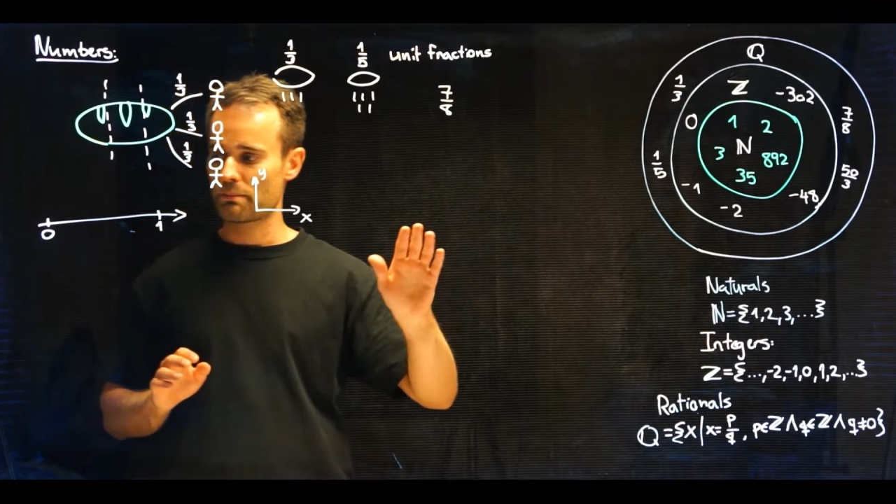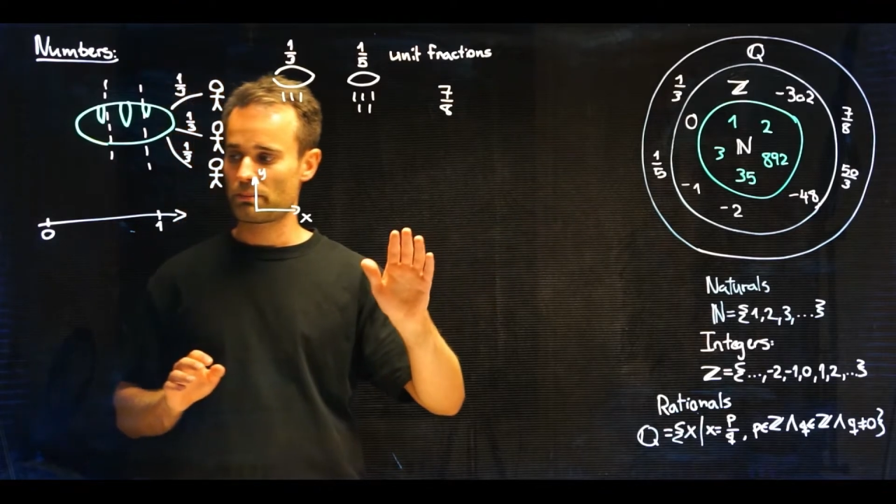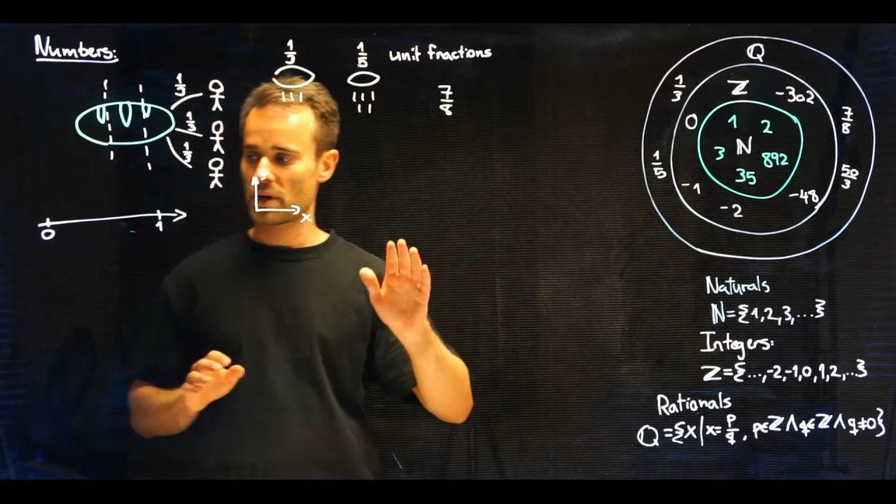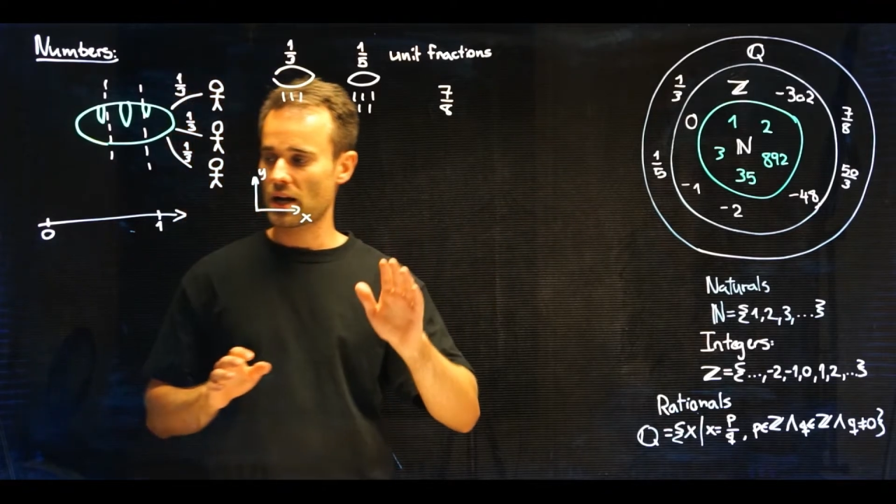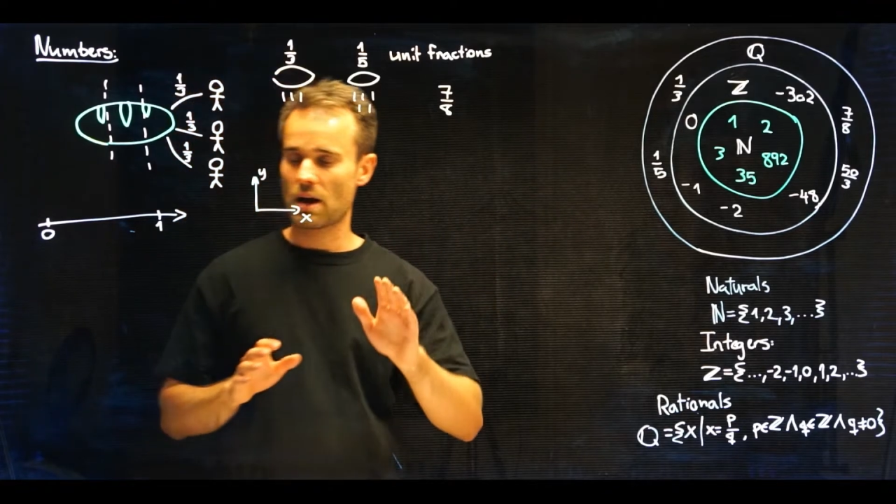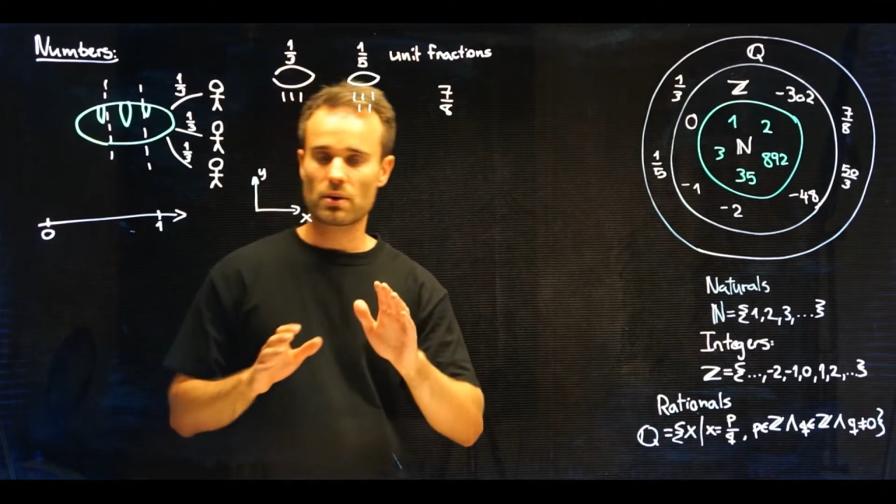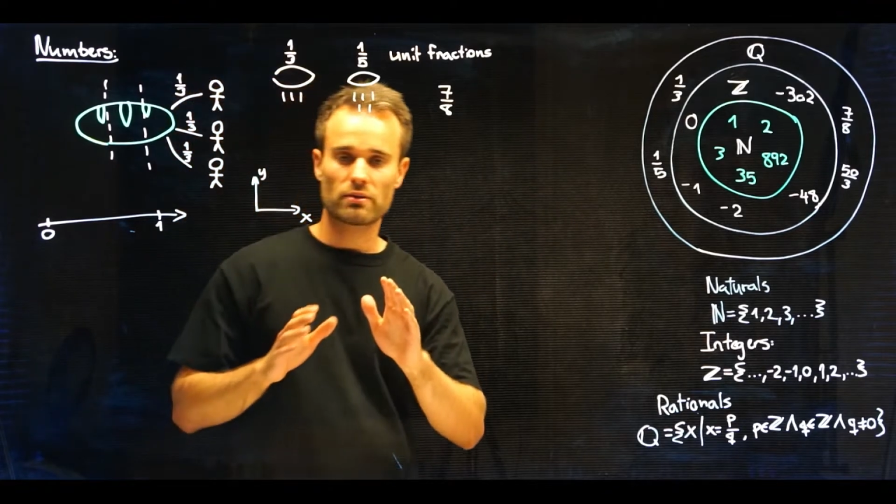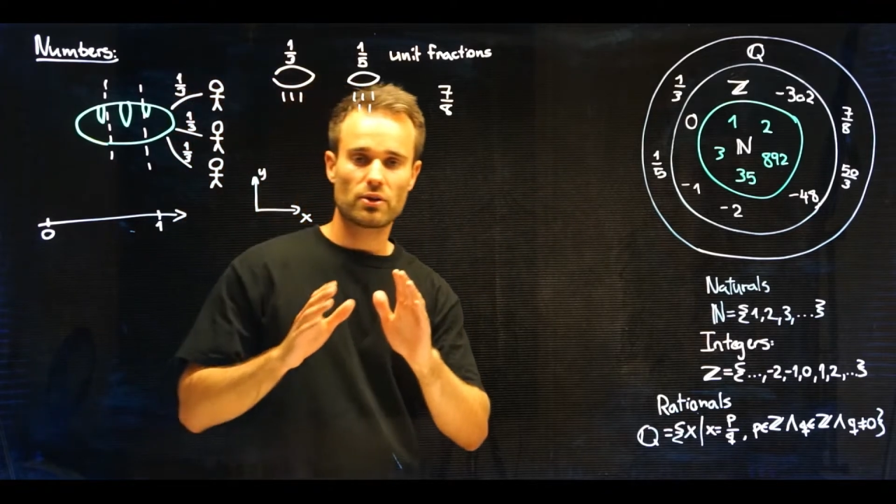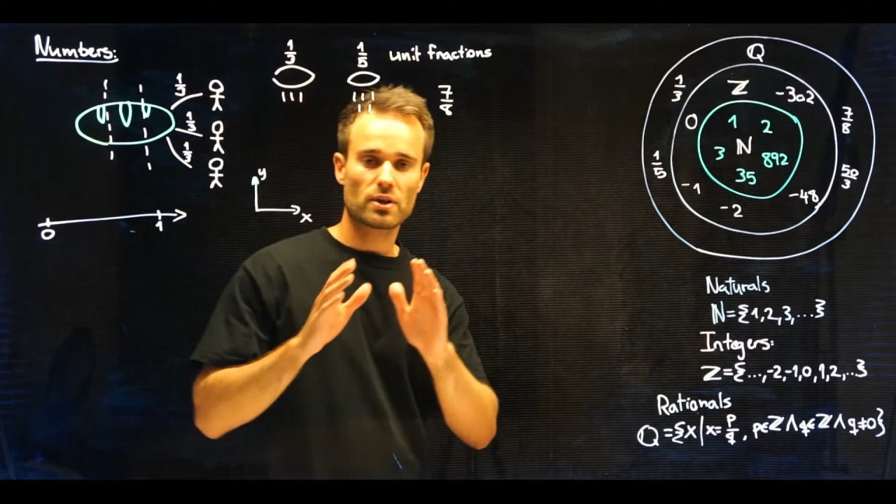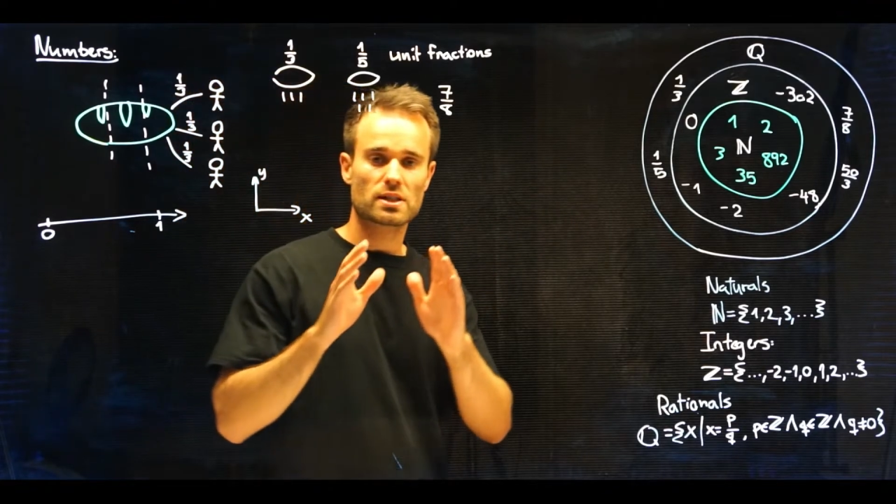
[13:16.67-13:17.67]
But I want to
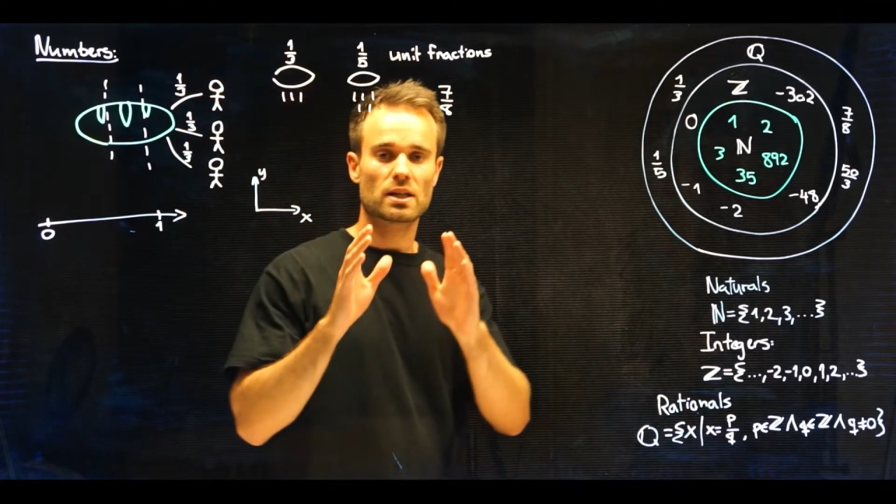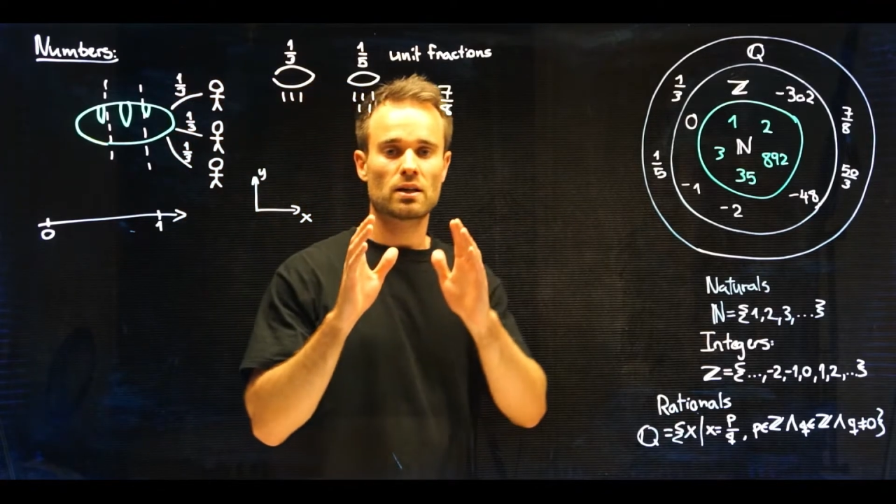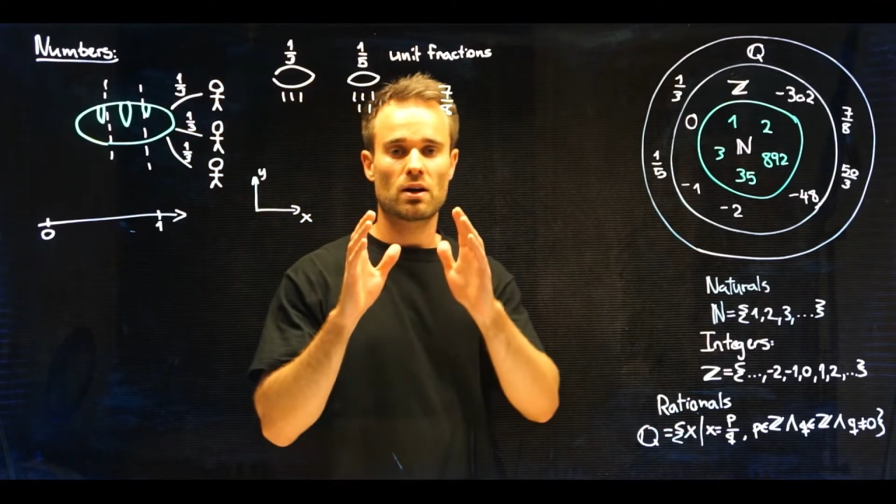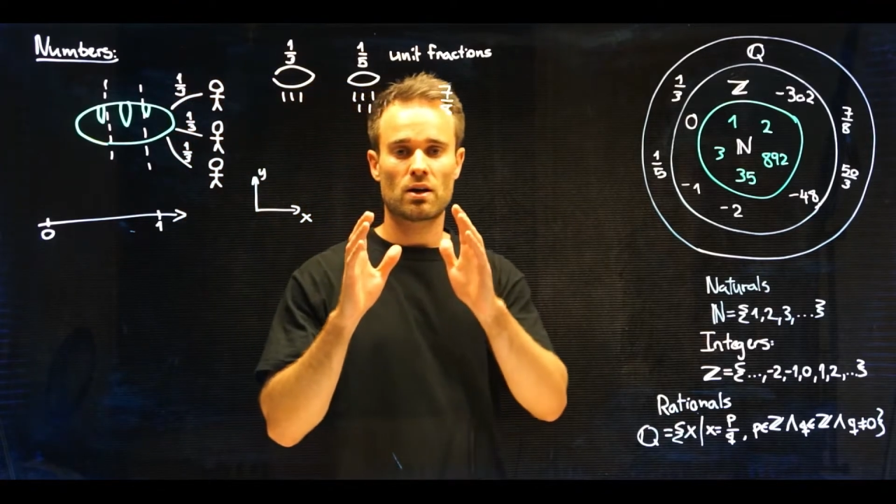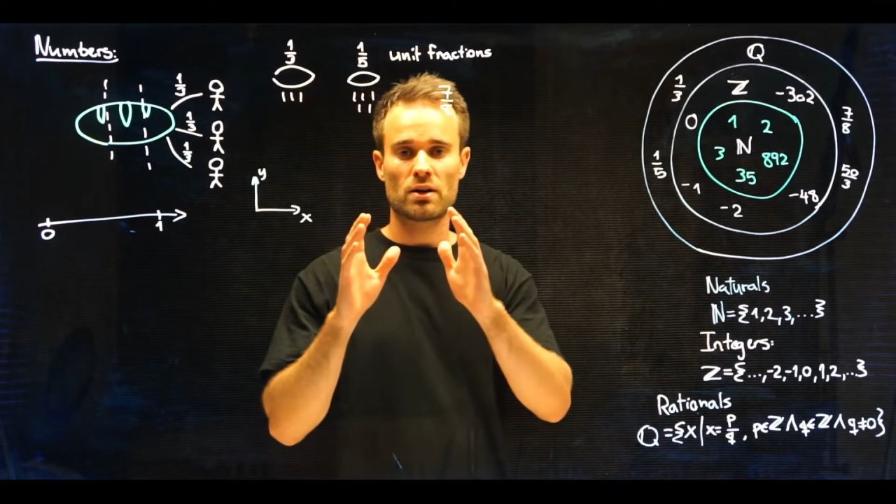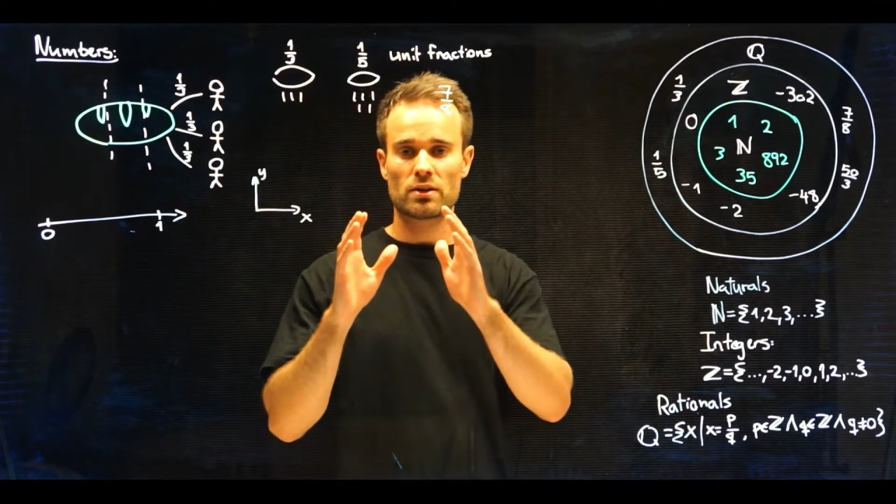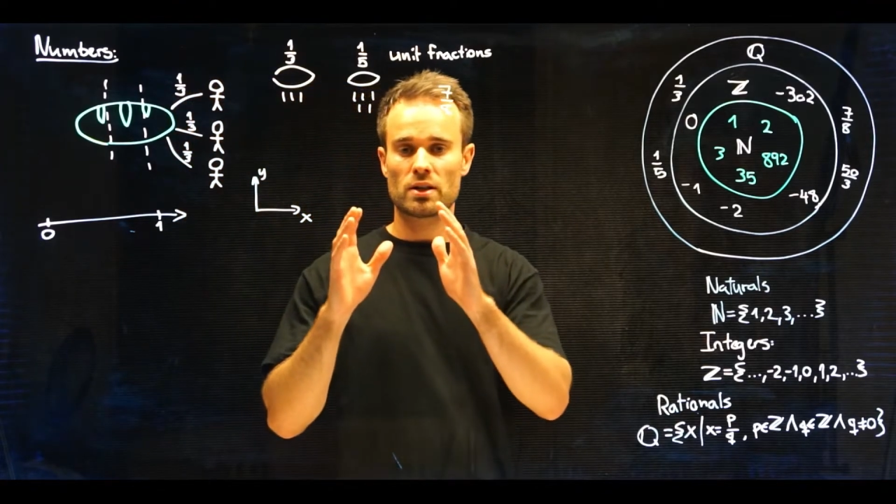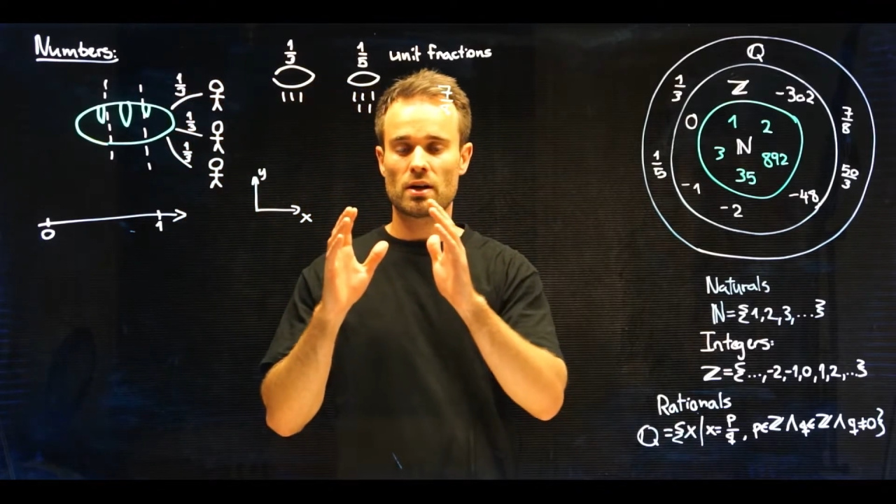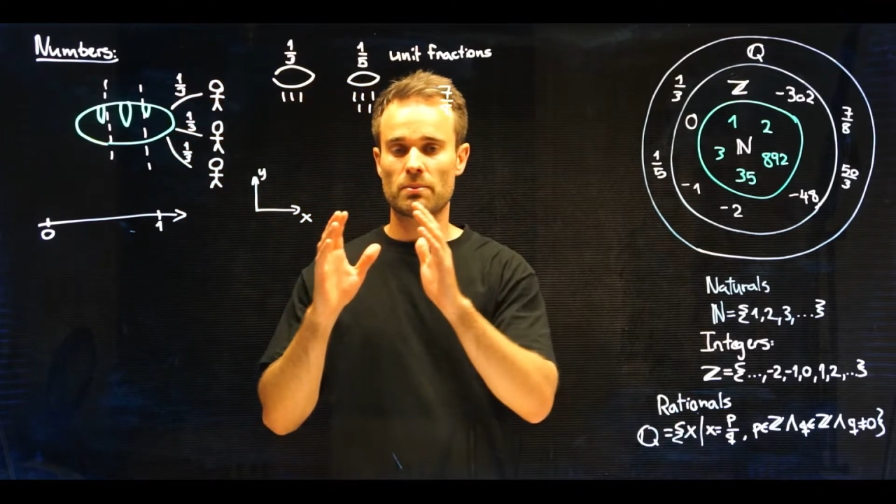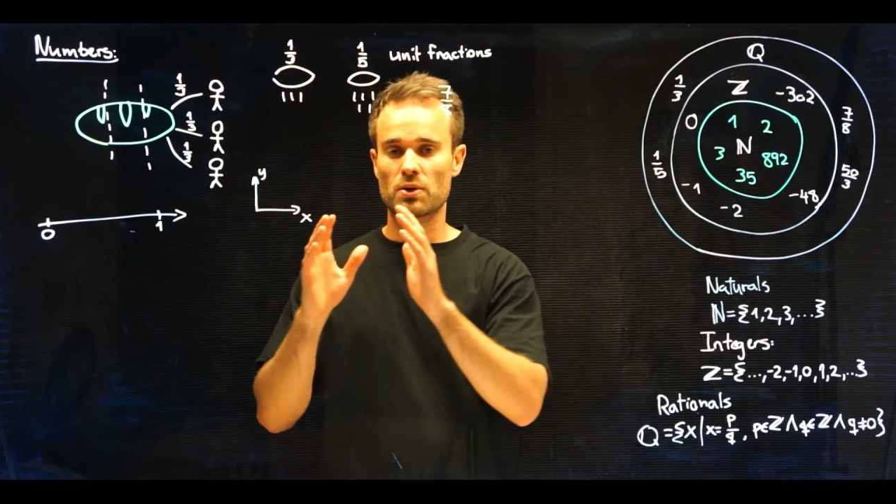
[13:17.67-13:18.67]
focus in on the
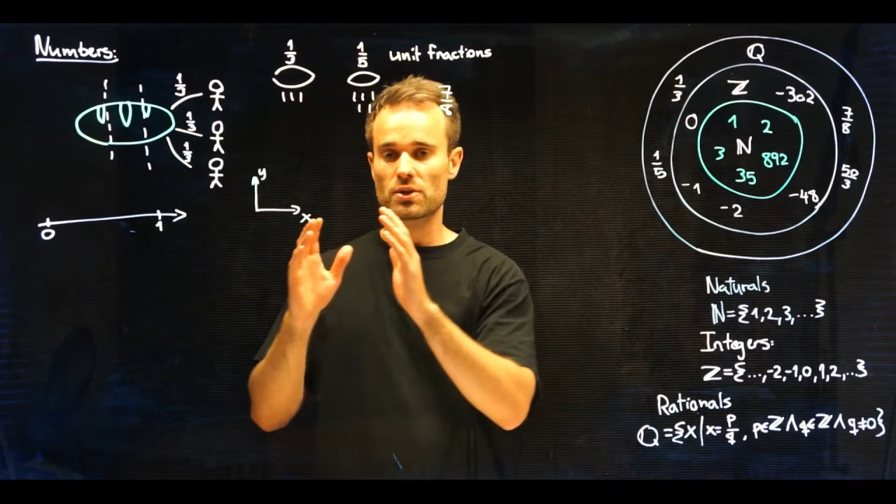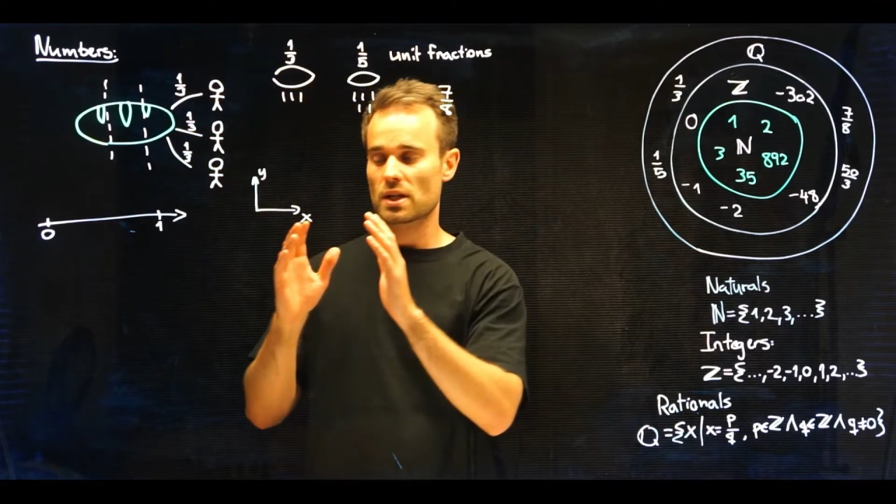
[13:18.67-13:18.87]
numbers